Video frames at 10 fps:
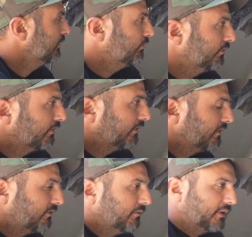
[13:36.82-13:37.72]
We're
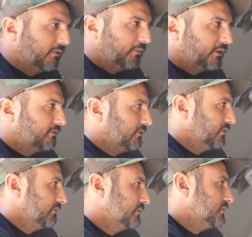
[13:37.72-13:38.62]
doing a
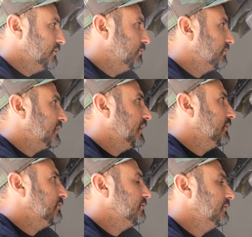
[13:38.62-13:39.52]
mixture of a tube
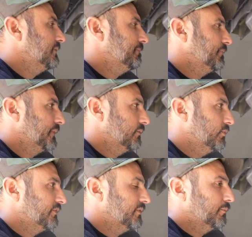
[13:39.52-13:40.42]
style
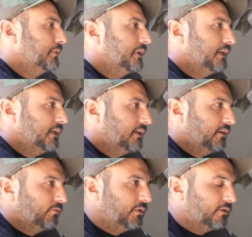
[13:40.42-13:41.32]
with some plate
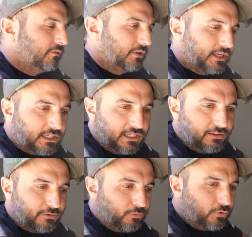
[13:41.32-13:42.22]
because we don't like
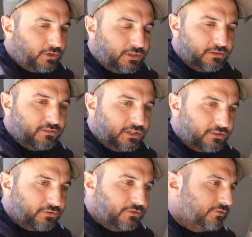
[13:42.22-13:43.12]
either one
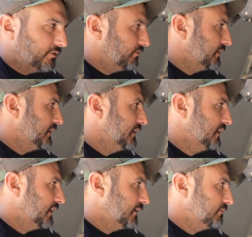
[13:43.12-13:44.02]
exclusively.
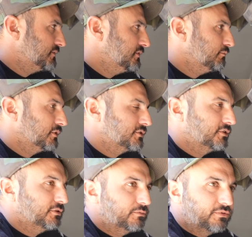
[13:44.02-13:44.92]
Um, too much
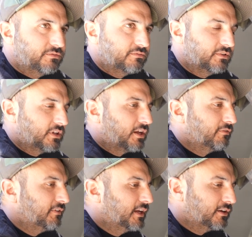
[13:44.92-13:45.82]
tubes, not a
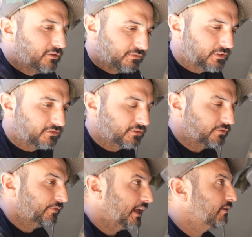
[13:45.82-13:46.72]
fan of, and
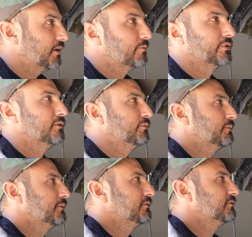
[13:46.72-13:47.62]
just flat wraparound
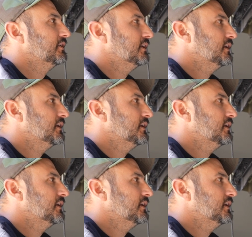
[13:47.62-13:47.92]
bumpers